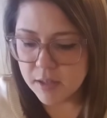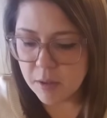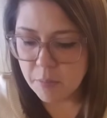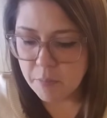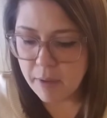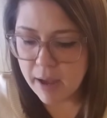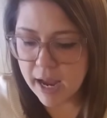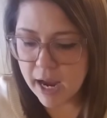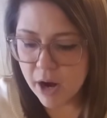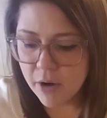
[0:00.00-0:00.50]

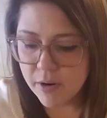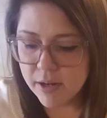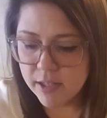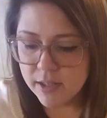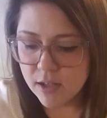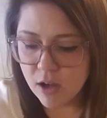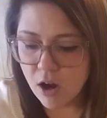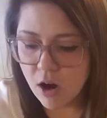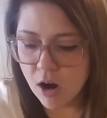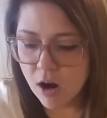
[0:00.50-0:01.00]
Paris
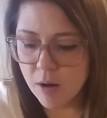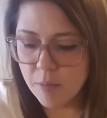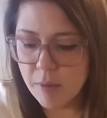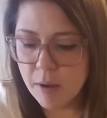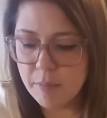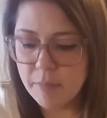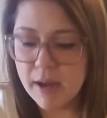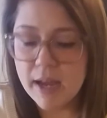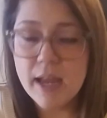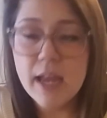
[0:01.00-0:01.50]

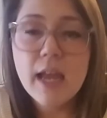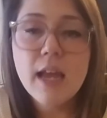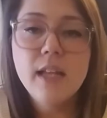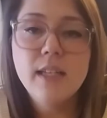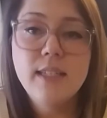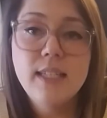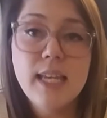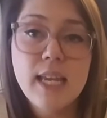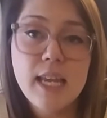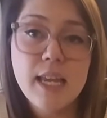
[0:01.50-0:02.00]
Arm by
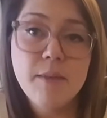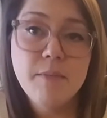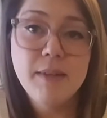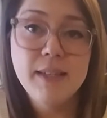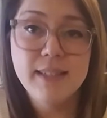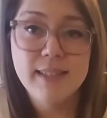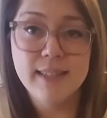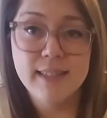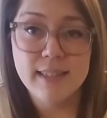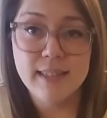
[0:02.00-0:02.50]
Team
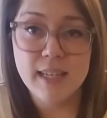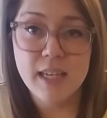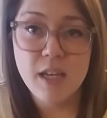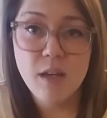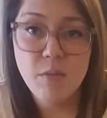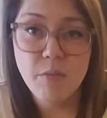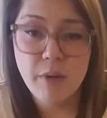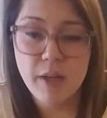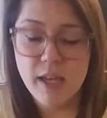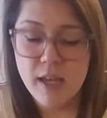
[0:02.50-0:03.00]

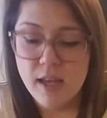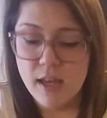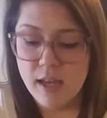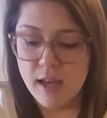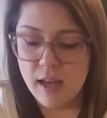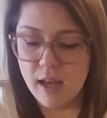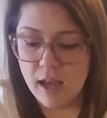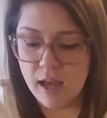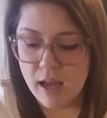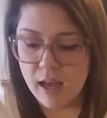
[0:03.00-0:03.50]
Sleep.
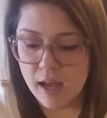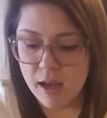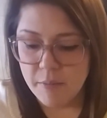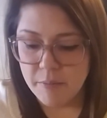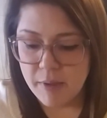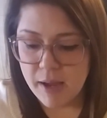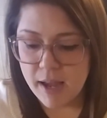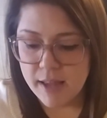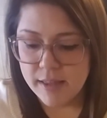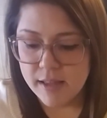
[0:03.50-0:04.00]

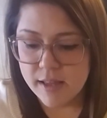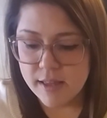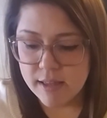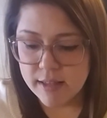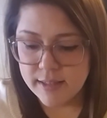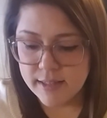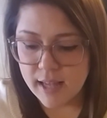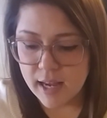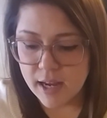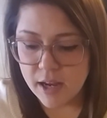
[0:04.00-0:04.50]
And then the
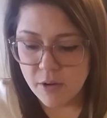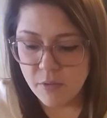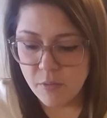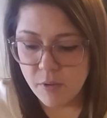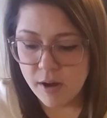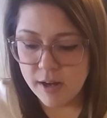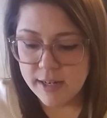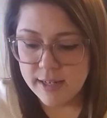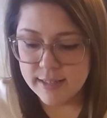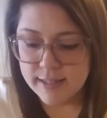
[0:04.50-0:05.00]
second
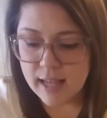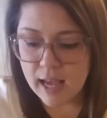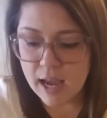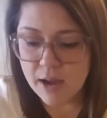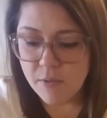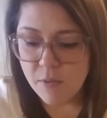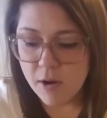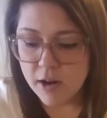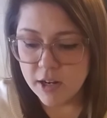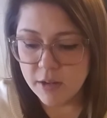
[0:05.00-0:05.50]
one is I
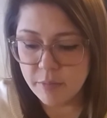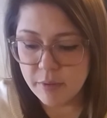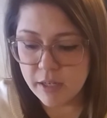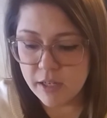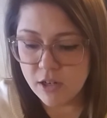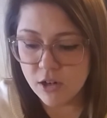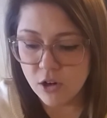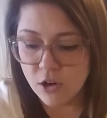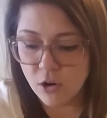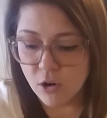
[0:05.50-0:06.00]
Wanna Be
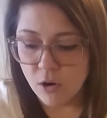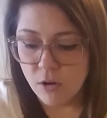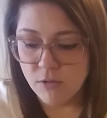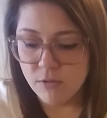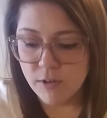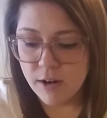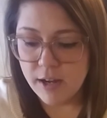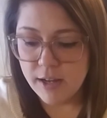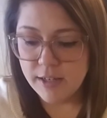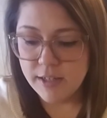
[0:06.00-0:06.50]
Your
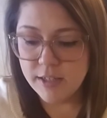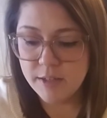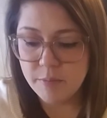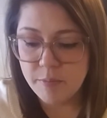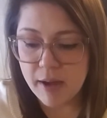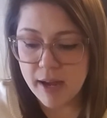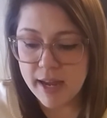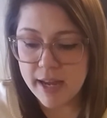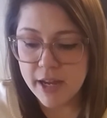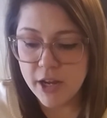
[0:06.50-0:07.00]
Girlfriend
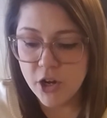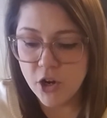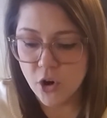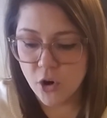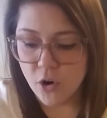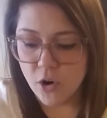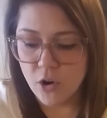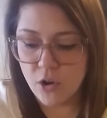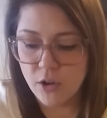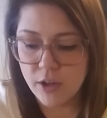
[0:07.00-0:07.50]
by
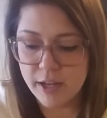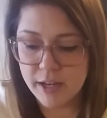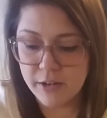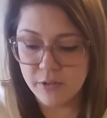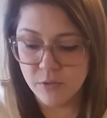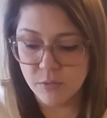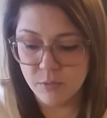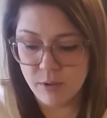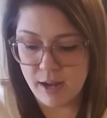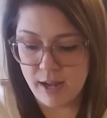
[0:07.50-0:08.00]
Girl
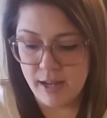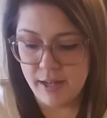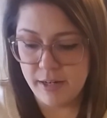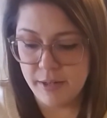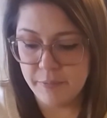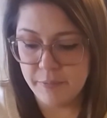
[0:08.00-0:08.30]
in Red.